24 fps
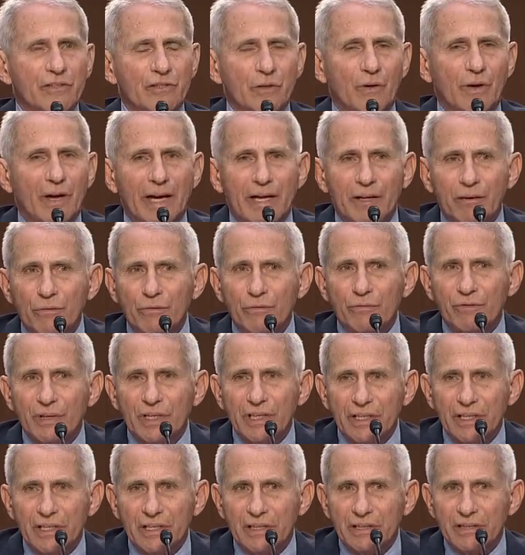So I don't
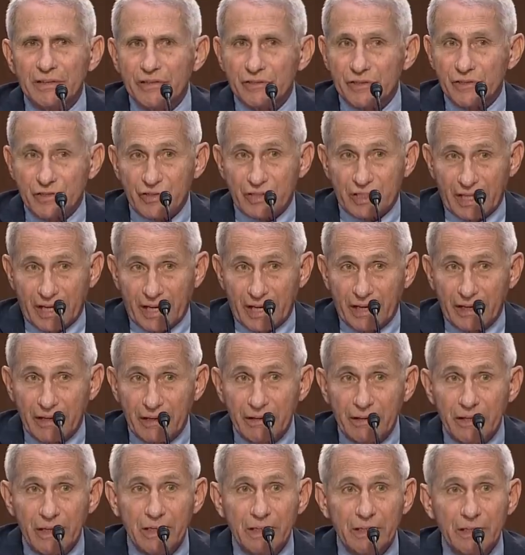really
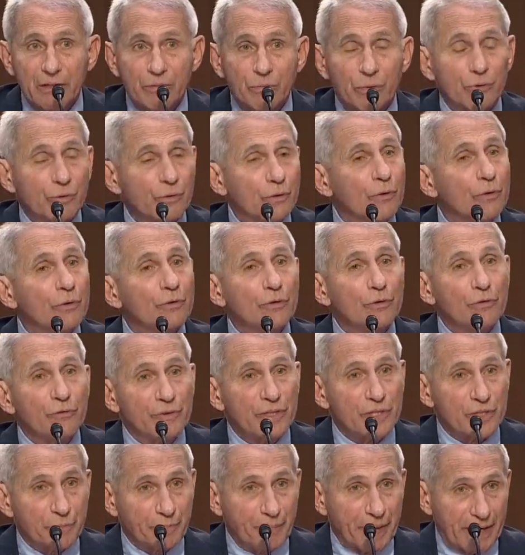understand, with all due
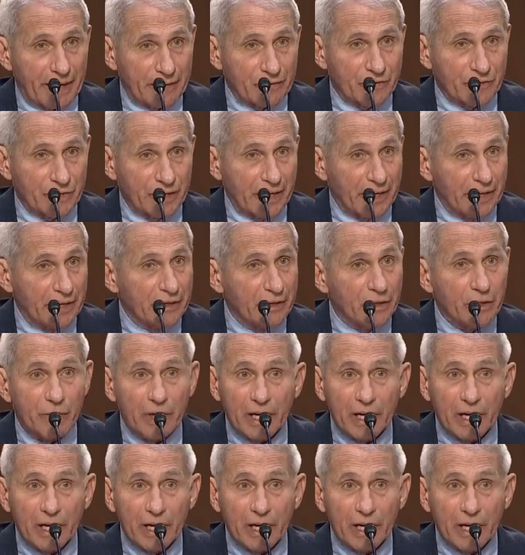respect, Senator.